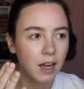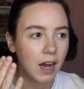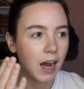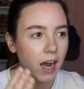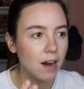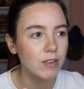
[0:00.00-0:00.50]

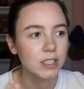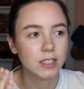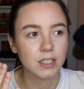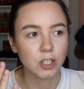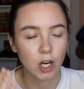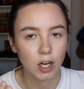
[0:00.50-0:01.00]
I have a
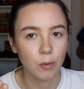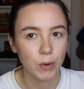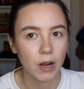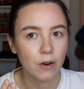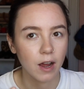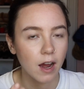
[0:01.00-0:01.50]
dark
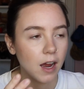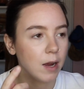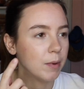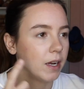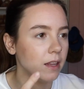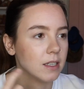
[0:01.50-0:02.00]
brown eye,
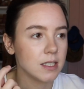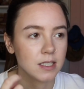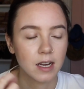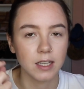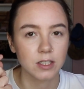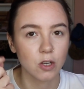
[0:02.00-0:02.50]
but in the
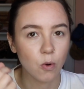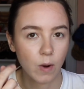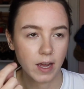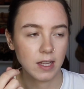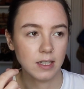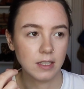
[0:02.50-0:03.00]
sun it's
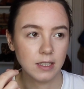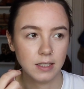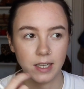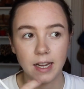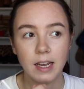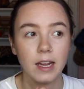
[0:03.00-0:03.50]
quite
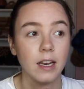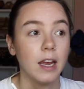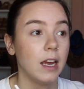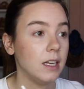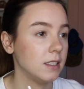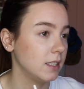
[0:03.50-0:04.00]
light and
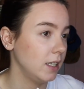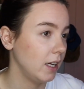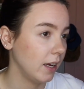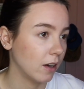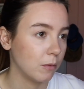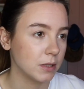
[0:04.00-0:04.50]
hazily.
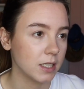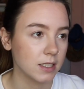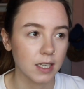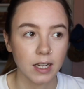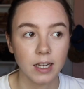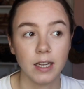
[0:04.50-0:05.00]
It almost has
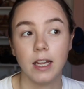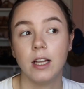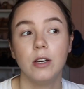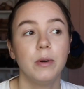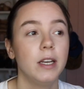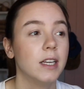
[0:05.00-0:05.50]
like a
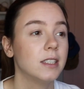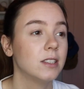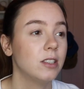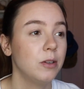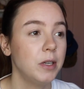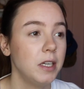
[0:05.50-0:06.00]
yellowiness
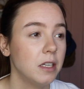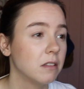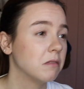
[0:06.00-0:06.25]
to it.